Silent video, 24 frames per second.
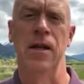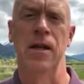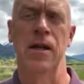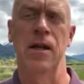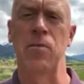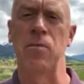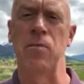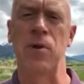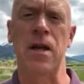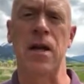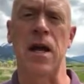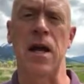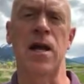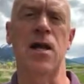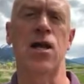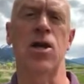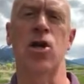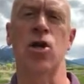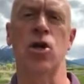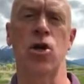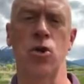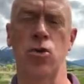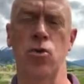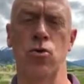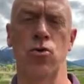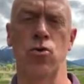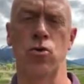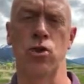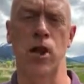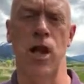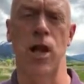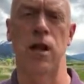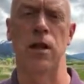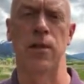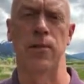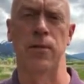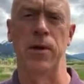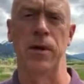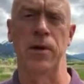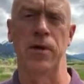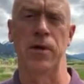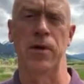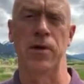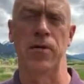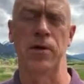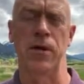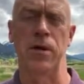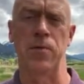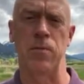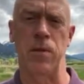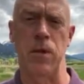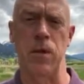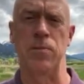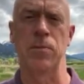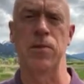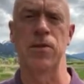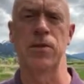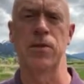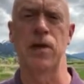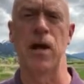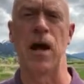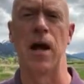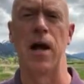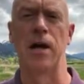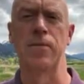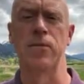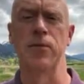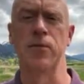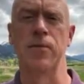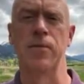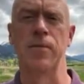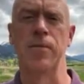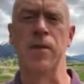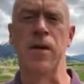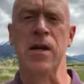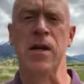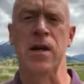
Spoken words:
can be a huge element in people's lives.